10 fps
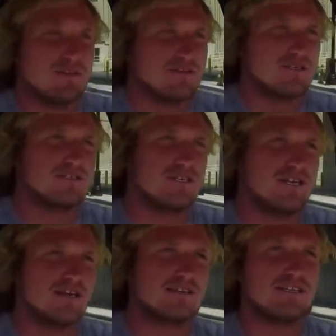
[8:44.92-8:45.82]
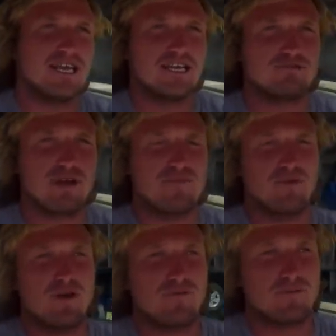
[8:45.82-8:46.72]
Just another day
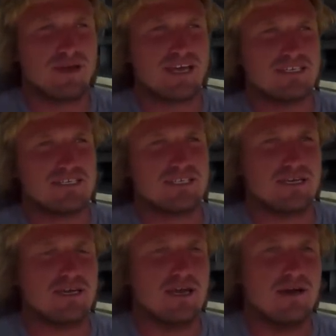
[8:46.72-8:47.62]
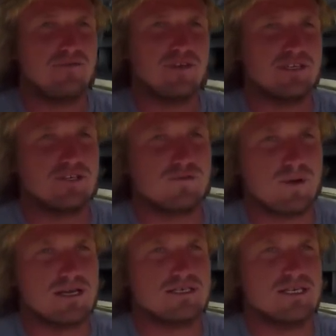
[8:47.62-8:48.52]
driving home from AC. Feeling
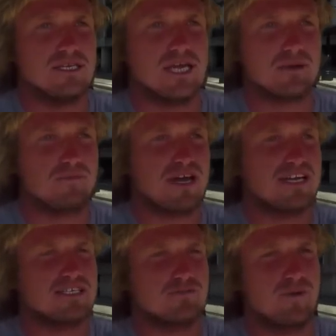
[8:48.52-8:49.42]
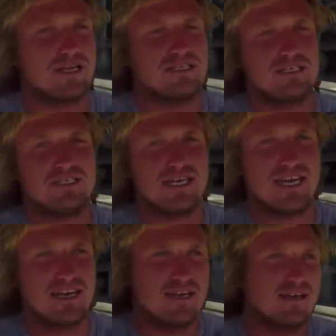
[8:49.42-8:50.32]
crazy like Pat Swayze
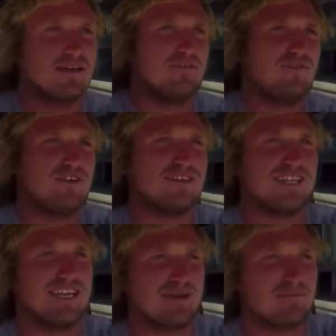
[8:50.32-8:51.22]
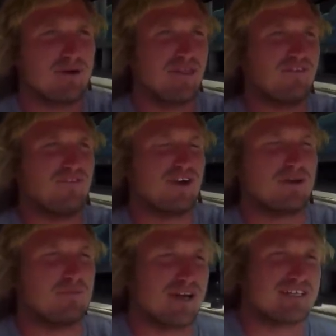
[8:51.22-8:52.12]
dead. Feeling like a
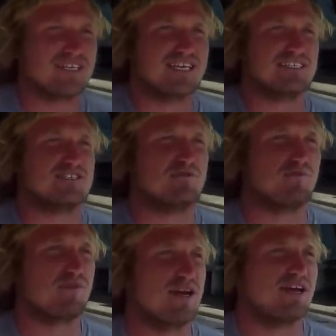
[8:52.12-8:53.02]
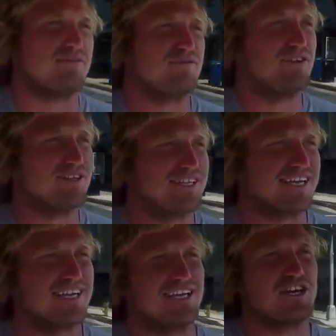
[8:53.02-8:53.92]
motherfucker about to get some bread. Feeling
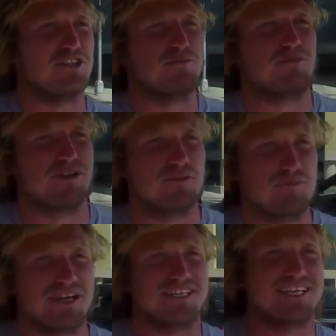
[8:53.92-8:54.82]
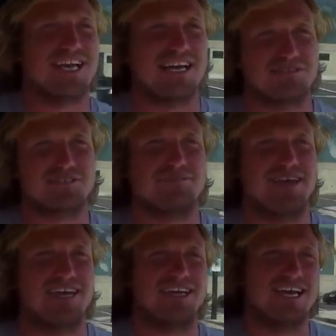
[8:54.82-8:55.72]
like another brother about to cop some
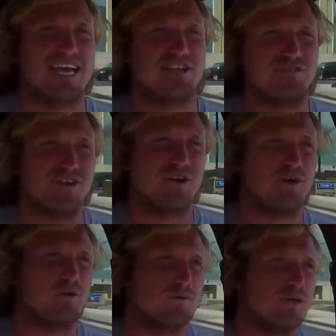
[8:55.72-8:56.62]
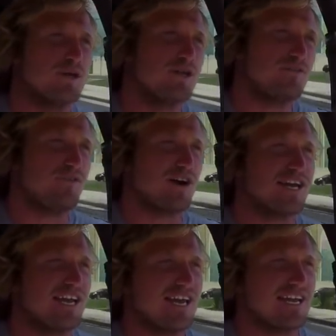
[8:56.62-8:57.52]
head. Cash for gold, your
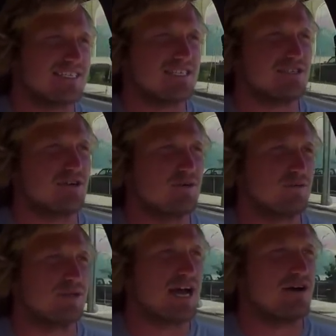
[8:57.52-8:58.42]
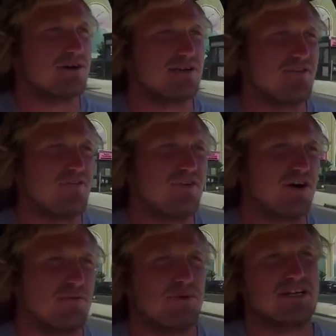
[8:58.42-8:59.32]
fucking ass is old. I don't give a
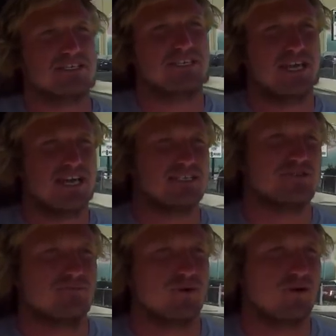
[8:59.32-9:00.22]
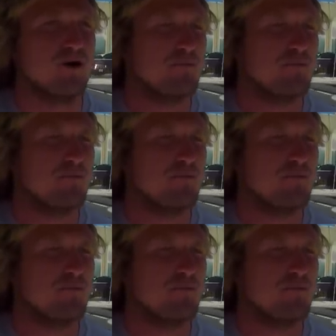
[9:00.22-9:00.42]
fuck about your casserole.